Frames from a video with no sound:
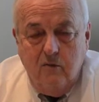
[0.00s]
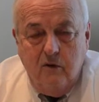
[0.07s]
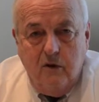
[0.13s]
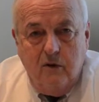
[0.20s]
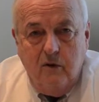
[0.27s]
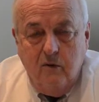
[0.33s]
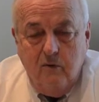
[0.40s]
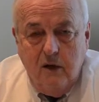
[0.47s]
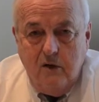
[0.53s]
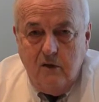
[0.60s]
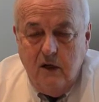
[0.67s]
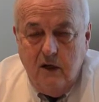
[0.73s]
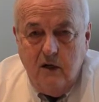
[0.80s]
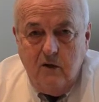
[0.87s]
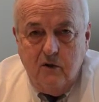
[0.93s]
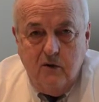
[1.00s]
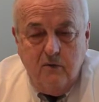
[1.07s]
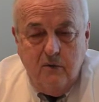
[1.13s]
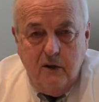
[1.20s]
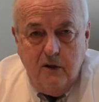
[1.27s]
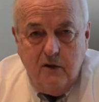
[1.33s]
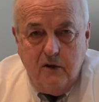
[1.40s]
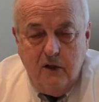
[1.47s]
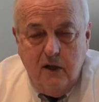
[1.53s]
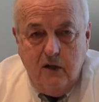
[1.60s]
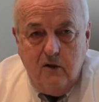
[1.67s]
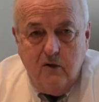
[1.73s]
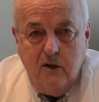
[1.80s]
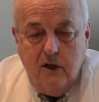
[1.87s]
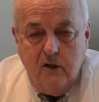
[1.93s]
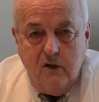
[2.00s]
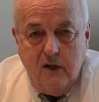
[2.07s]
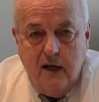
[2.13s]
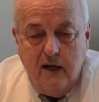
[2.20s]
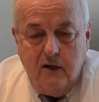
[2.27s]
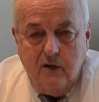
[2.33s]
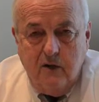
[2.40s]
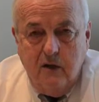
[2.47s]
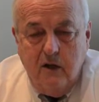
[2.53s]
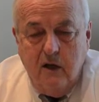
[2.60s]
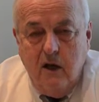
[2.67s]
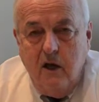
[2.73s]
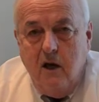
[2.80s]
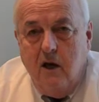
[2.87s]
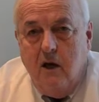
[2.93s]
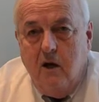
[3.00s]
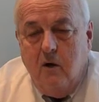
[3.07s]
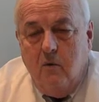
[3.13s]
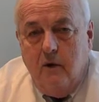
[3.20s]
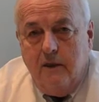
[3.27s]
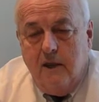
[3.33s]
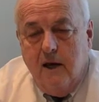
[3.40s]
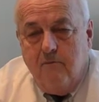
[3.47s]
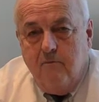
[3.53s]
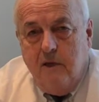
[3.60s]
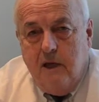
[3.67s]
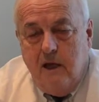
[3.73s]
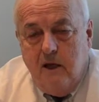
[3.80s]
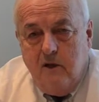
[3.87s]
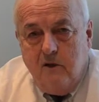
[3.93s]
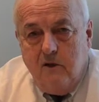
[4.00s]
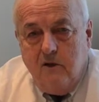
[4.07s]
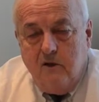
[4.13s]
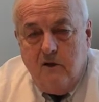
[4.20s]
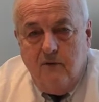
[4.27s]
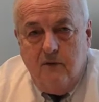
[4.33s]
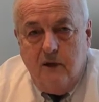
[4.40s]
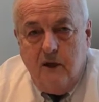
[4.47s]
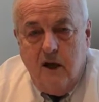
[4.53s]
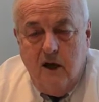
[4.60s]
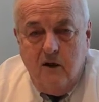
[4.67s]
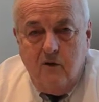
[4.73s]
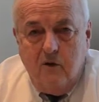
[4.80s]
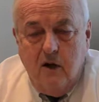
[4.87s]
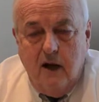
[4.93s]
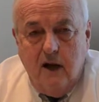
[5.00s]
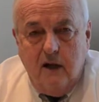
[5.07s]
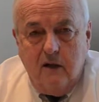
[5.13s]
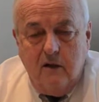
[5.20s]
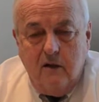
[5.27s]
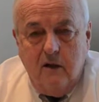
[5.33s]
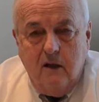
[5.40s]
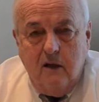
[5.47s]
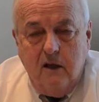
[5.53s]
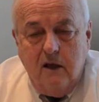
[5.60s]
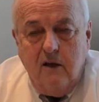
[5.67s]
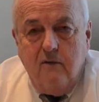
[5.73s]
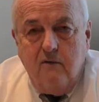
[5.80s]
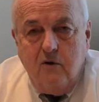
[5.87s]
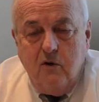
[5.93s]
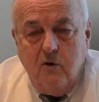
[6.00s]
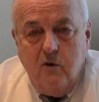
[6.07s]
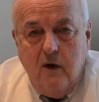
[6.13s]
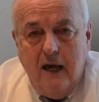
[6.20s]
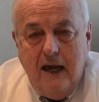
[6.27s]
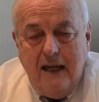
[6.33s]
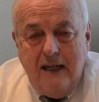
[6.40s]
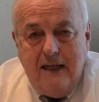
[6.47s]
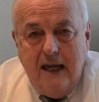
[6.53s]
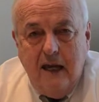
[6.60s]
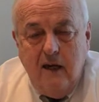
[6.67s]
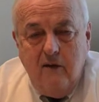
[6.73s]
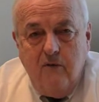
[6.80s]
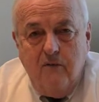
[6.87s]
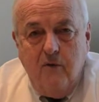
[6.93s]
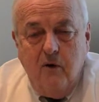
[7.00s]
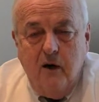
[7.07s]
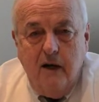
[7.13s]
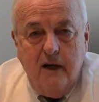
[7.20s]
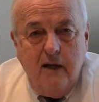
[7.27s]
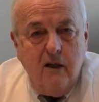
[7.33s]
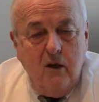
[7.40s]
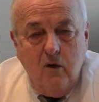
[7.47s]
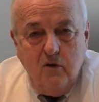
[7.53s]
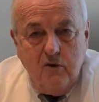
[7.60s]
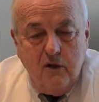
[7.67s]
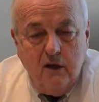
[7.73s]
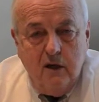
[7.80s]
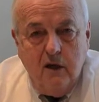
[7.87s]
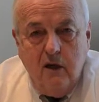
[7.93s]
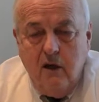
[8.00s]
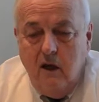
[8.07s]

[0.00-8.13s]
with your residential real estate transaction. What that means is if the contract gives you a date for a closing,